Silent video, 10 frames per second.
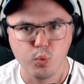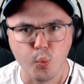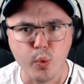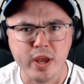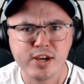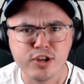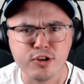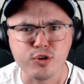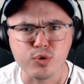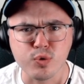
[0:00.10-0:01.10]
We
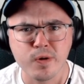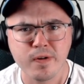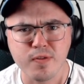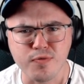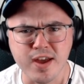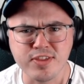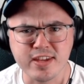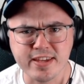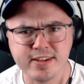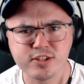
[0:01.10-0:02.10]
knew that
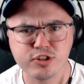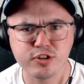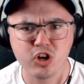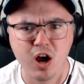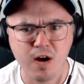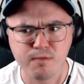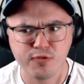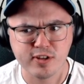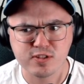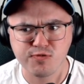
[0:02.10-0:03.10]
the Eastern
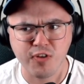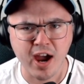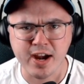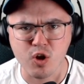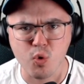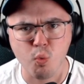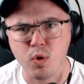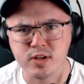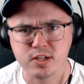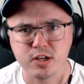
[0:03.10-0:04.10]
Conference Final
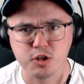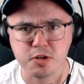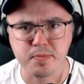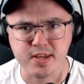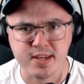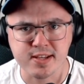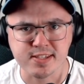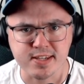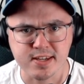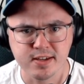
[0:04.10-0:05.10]
wasn't going to be
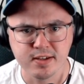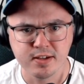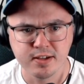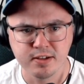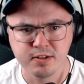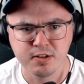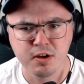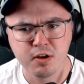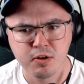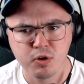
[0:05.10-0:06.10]
easy.
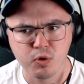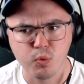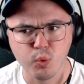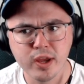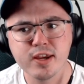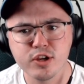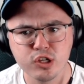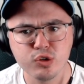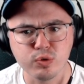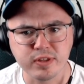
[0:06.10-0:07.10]
We
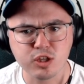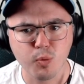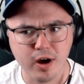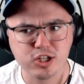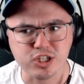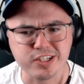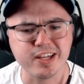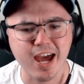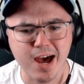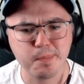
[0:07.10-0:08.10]
knew that the Washington
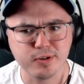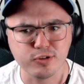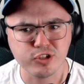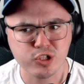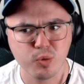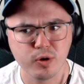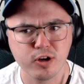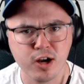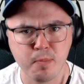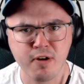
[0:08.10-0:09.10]
Capitals were going
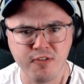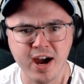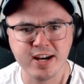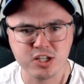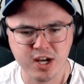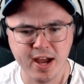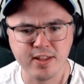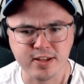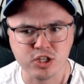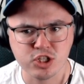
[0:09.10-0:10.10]
to provide a
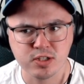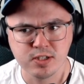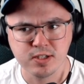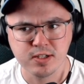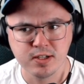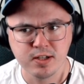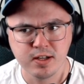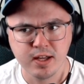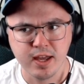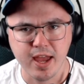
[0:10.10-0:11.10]
challenge.
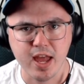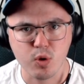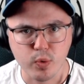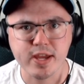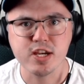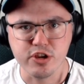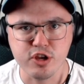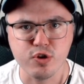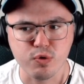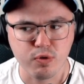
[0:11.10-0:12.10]
And we
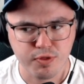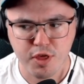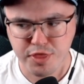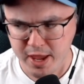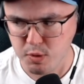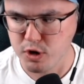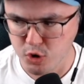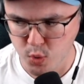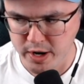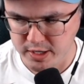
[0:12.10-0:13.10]
knew that they were
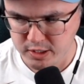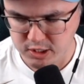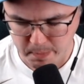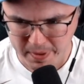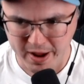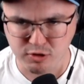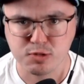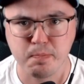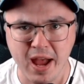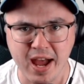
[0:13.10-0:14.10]
going to bounce
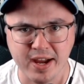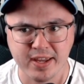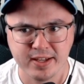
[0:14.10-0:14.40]
back.